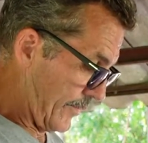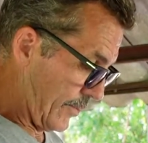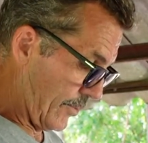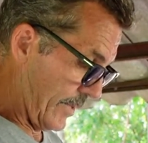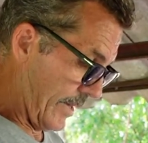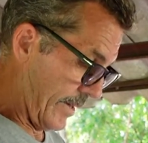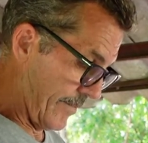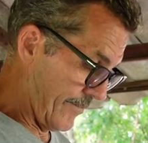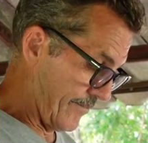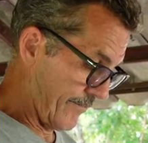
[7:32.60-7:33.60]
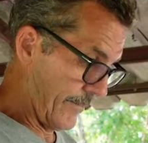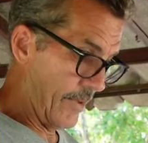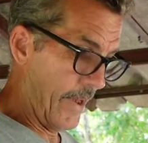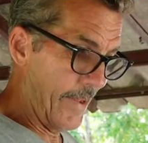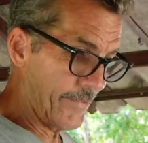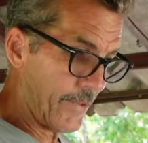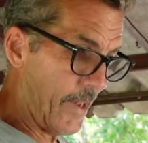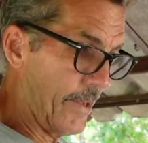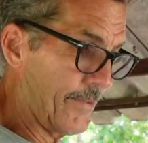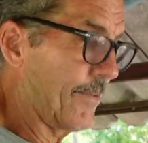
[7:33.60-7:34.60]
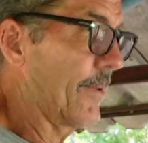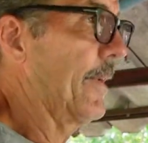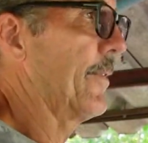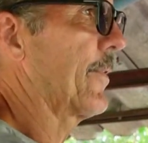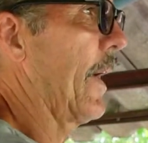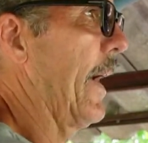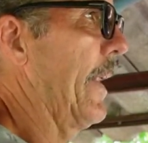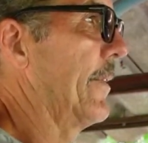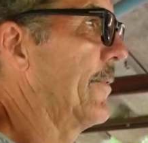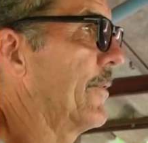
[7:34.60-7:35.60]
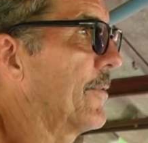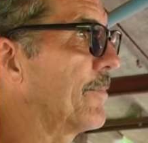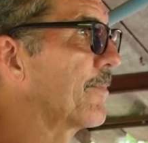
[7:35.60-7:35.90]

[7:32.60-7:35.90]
showed that it, you know, ants got inside it and just